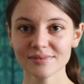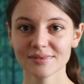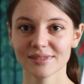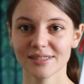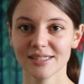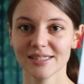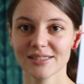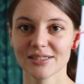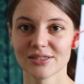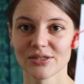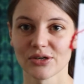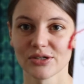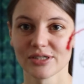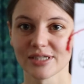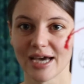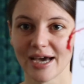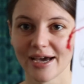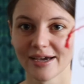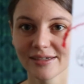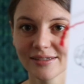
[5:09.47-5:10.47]
This is her
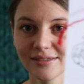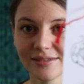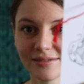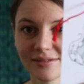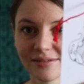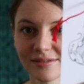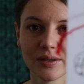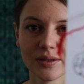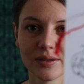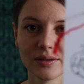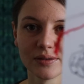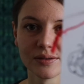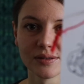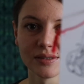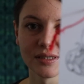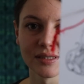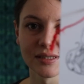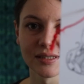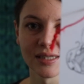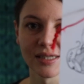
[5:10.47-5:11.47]
tag, which is